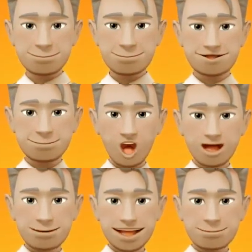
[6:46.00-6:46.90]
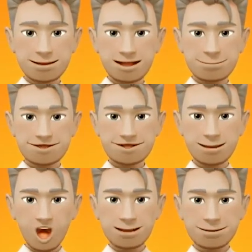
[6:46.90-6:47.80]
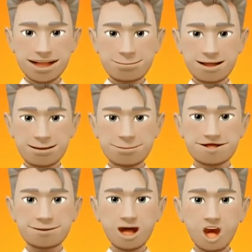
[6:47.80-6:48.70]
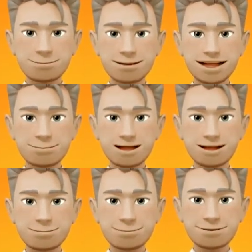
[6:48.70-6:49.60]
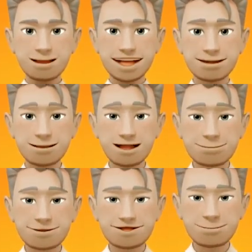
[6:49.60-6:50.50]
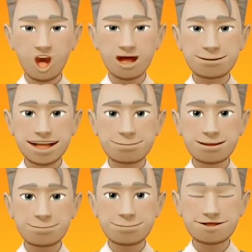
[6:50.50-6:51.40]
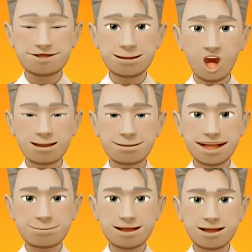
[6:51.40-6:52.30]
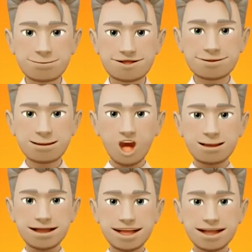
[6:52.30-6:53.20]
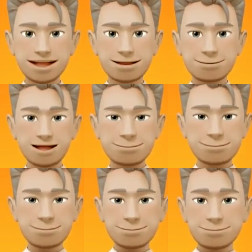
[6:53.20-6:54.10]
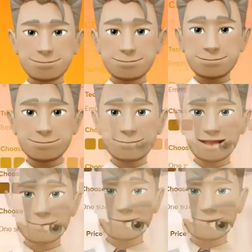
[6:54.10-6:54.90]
To check the availability of options for a specific product, whether it's a shirt or a poster, you can check the Printful availability chart. You can